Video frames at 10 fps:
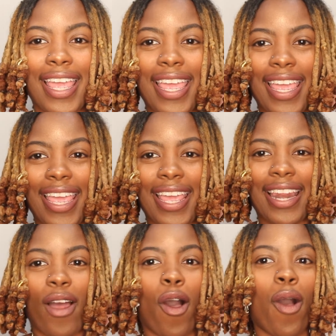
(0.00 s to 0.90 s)

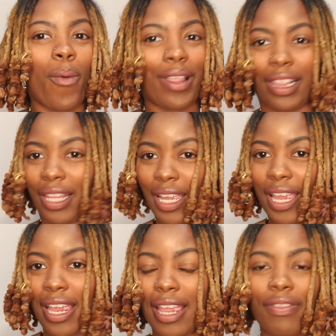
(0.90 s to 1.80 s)
and all one
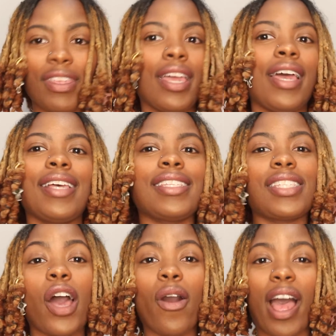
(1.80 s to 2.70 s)
length.
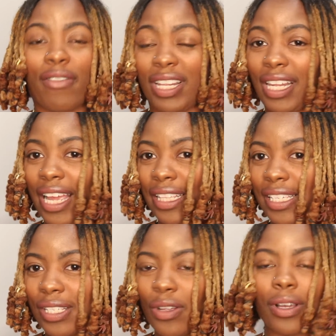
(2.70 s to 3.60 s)
So I really like
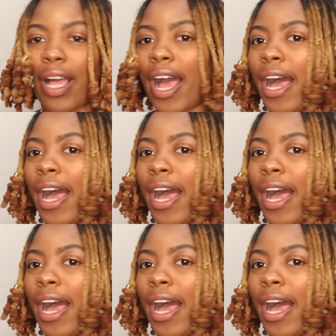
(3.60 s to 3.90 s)
this look.